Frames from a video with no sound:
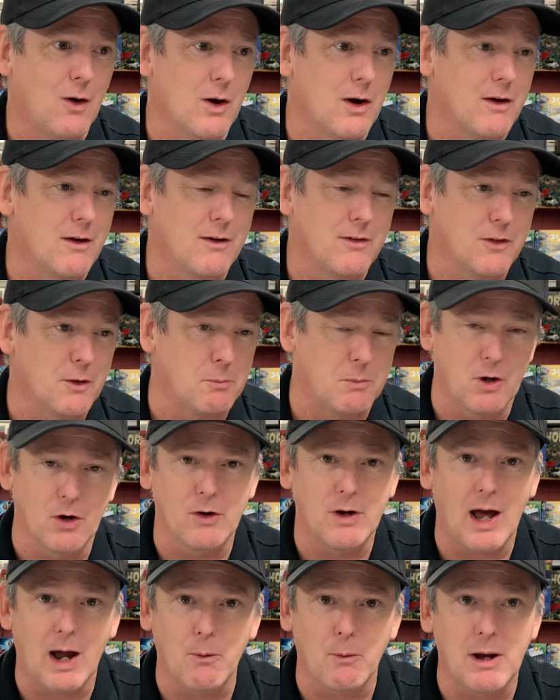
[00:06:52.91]
Or the
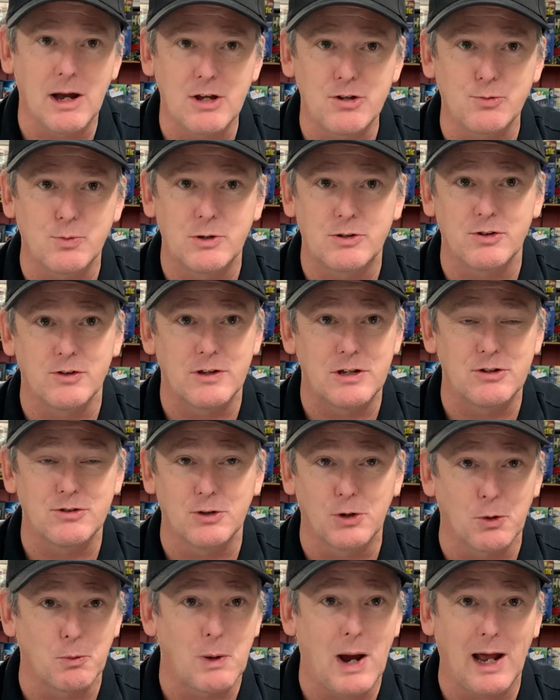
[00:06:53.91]
Mirdai race, which are these
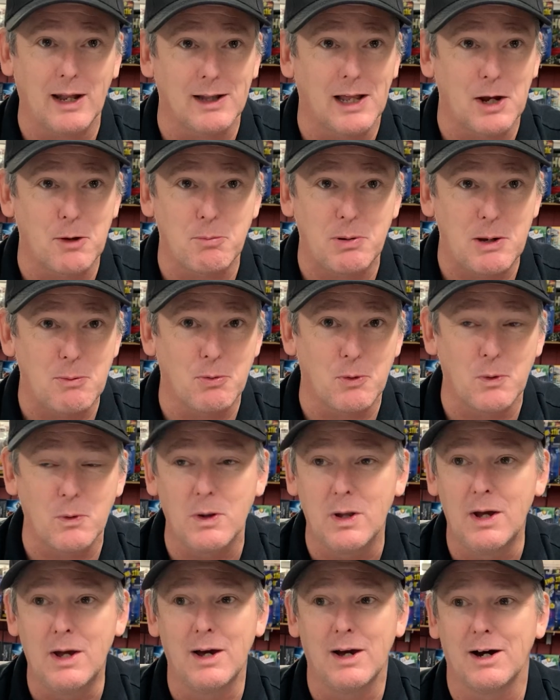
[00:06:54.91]
little rat-like people.
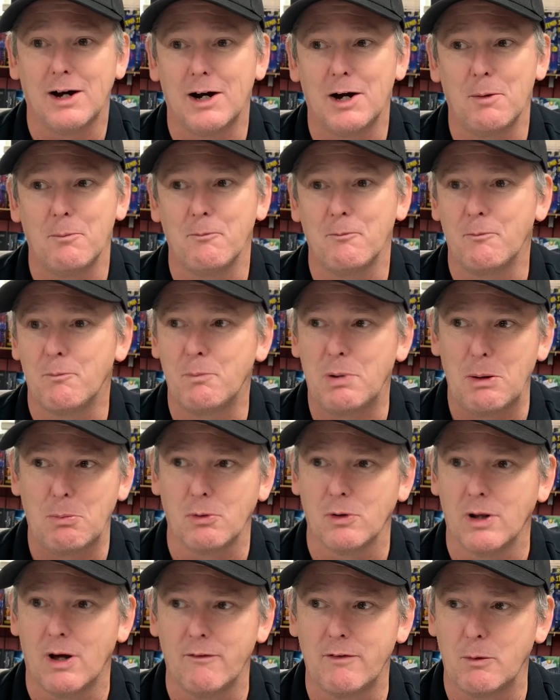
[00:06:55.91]

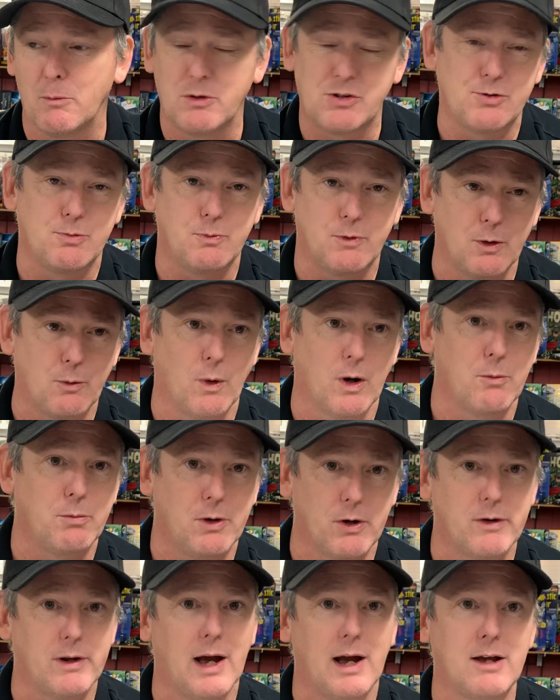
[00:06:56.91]
People love them. Which the word
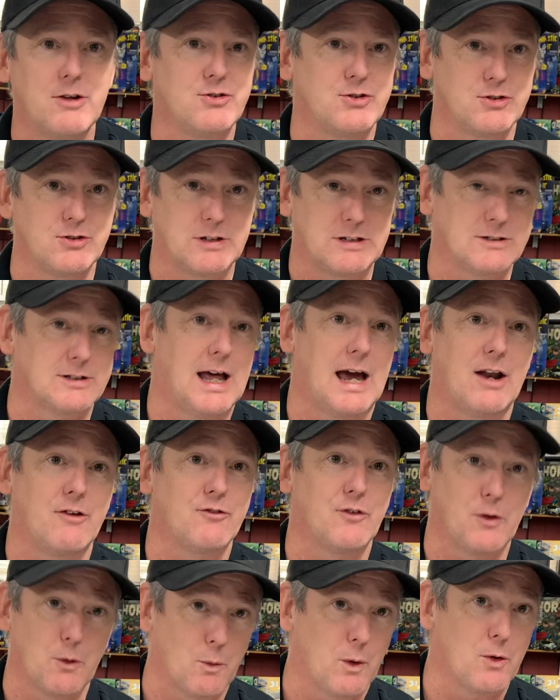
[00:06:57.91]
Mirdai is just Latin
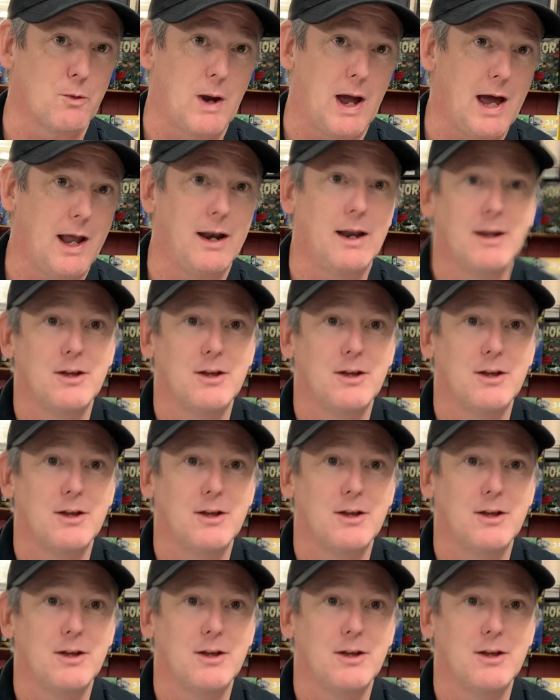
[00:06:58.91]
for the word rat.